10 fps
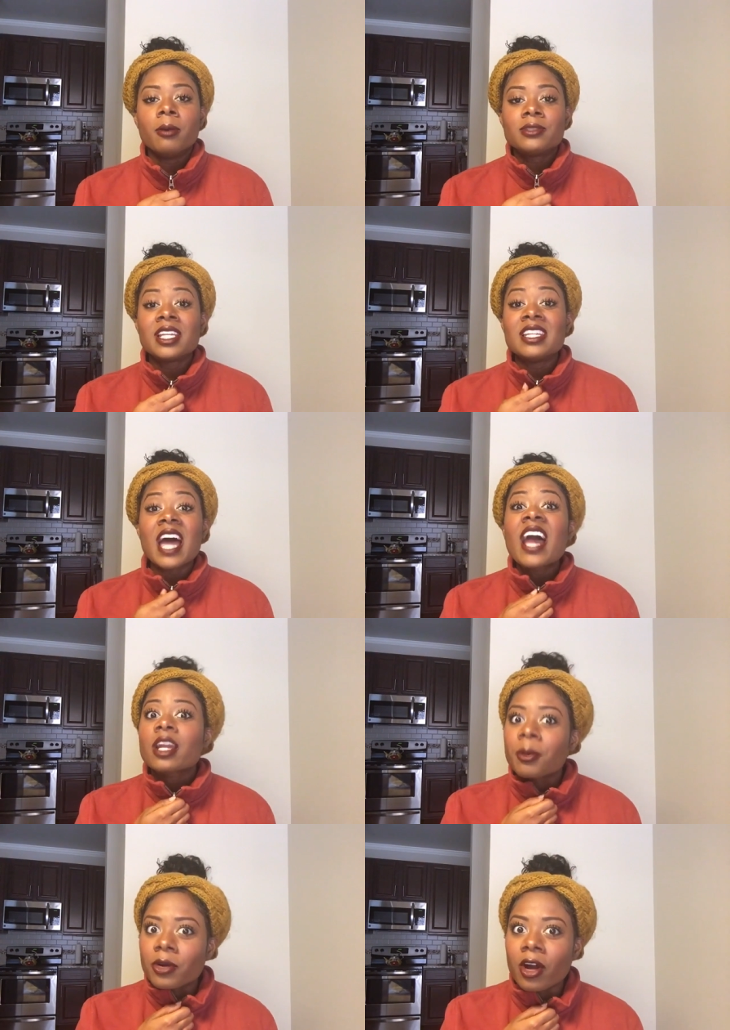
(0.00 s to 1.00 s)
To not
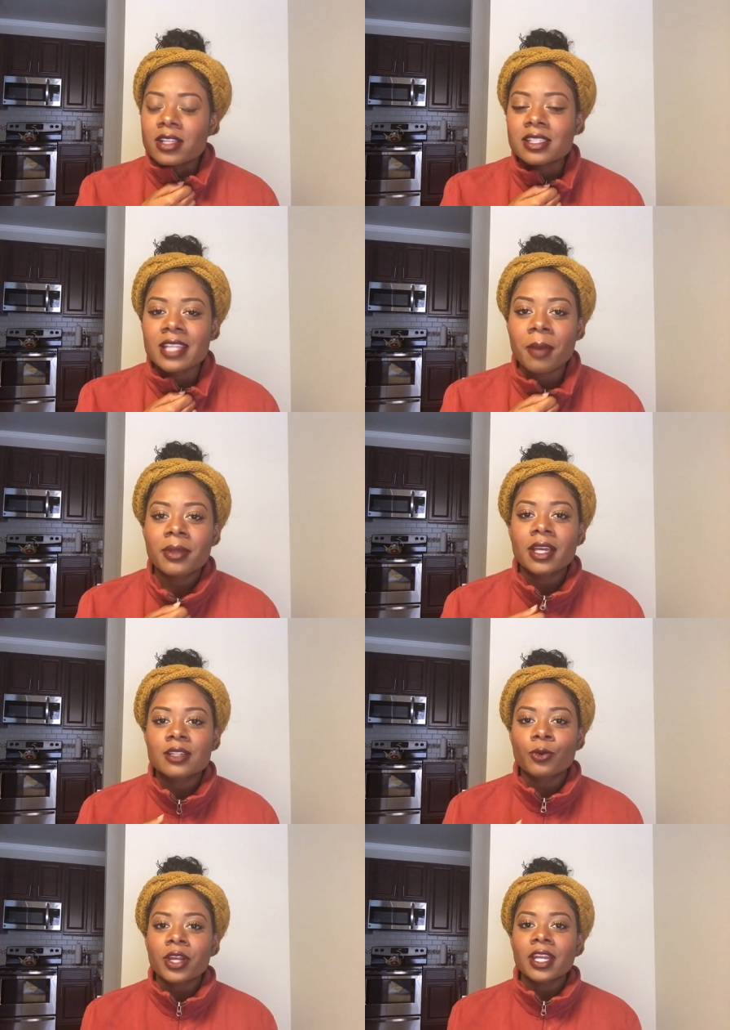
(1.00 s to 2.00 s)
come across as that,
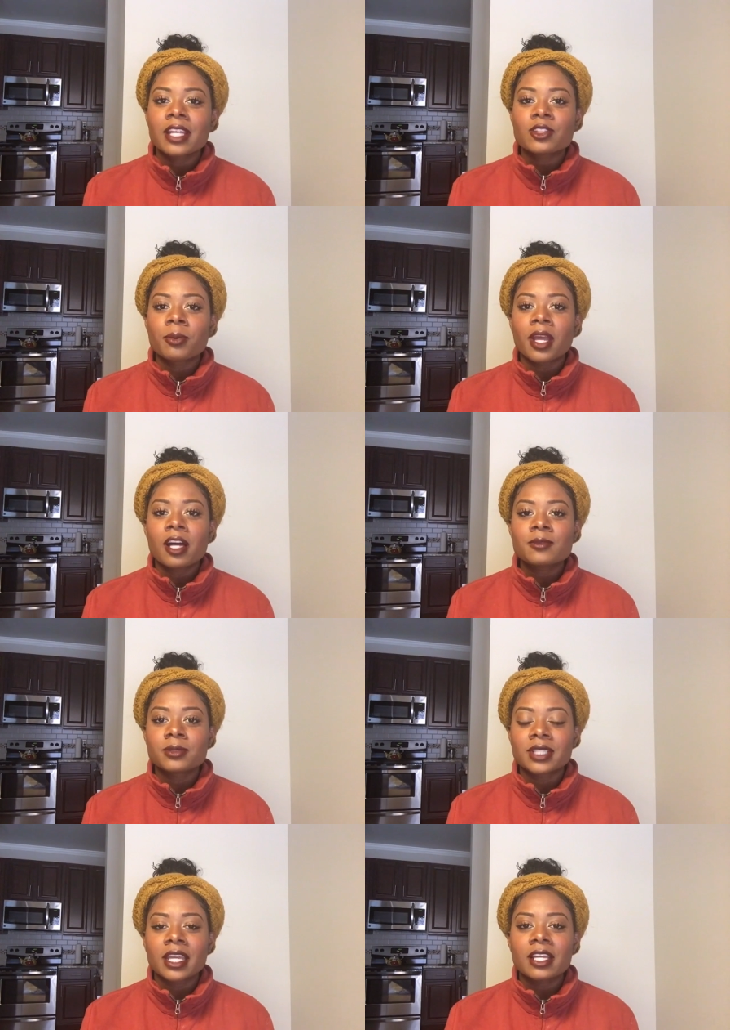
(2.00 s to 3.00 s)
because working at so many
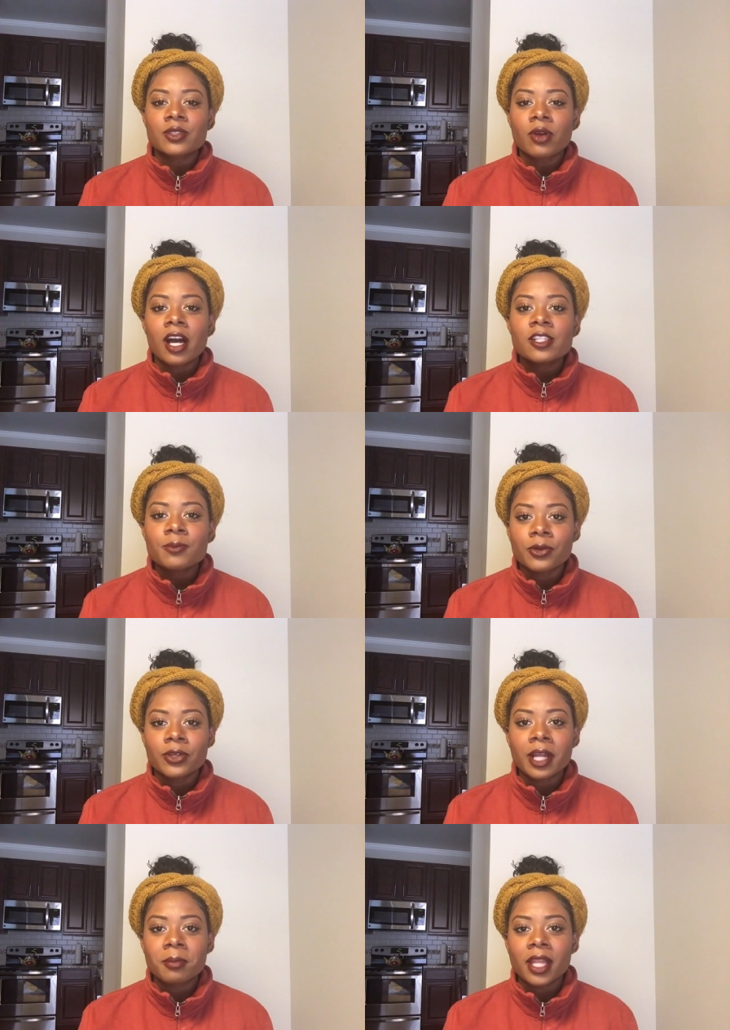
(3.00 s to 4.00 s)
hospitals, I get to a hospital
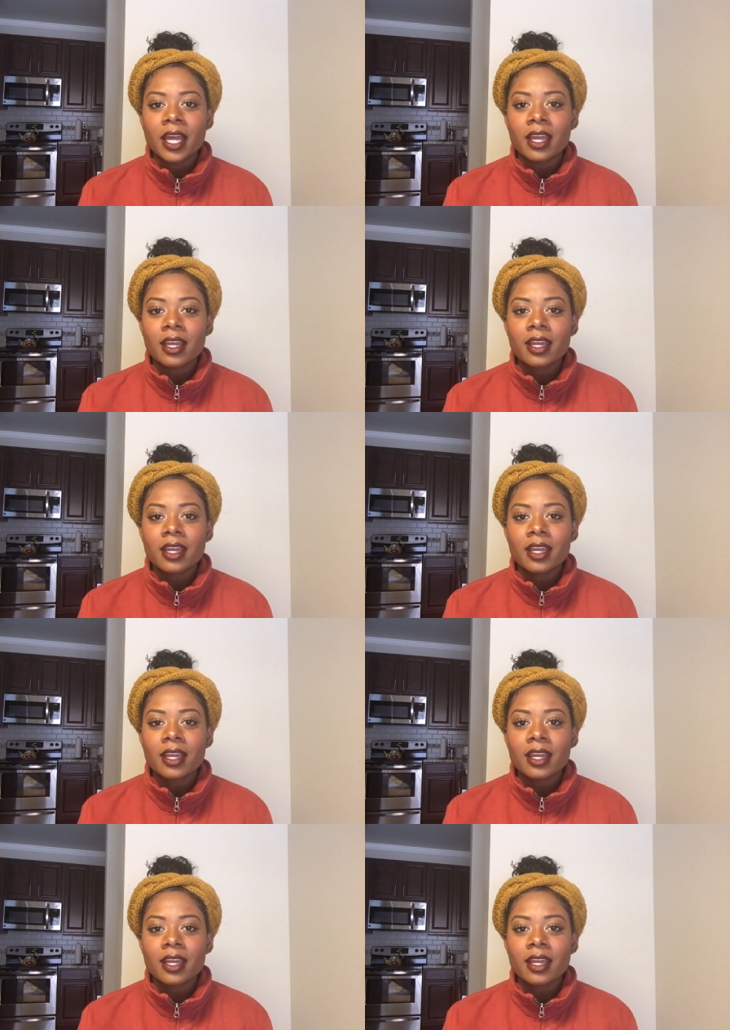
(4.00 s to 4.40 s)
and I'm like,